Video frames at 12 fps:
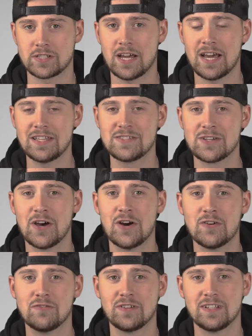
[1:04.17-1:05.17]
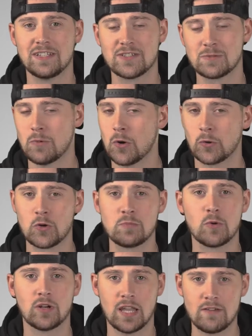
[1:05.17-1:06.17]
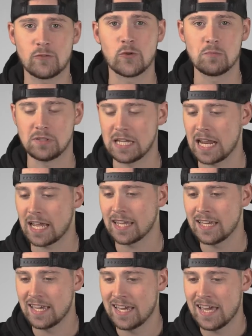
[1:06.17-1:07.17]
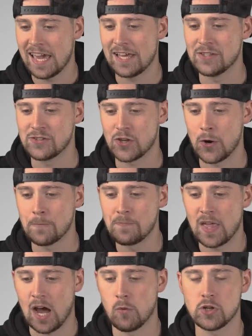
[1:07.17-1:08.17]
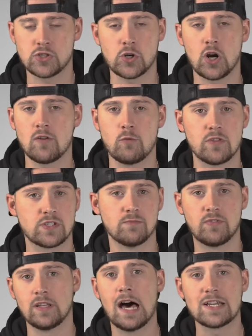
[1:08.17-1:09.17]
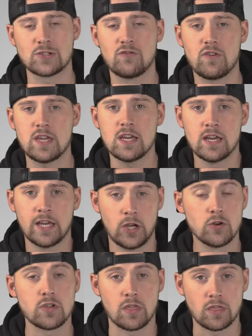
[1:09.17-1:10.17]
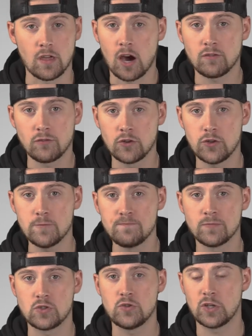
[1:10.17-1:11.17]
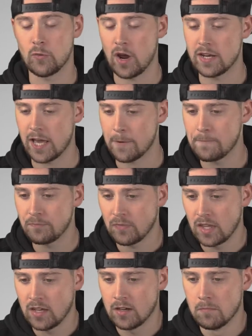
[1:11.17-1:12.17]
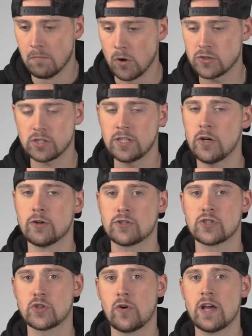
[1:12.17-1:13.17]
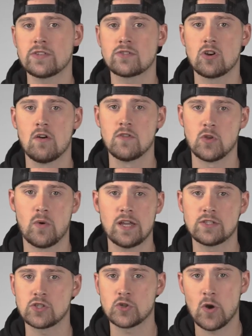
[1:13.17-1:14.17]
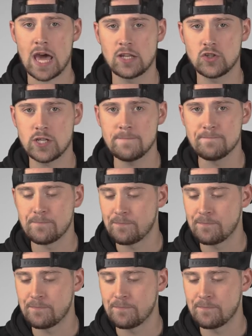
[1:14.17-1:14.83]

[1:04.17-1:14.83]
sides of small group or life group leading. And so I want to start off with some philosophy. Here's a thought for you that you can write down. Most leaders stress over the right strategy.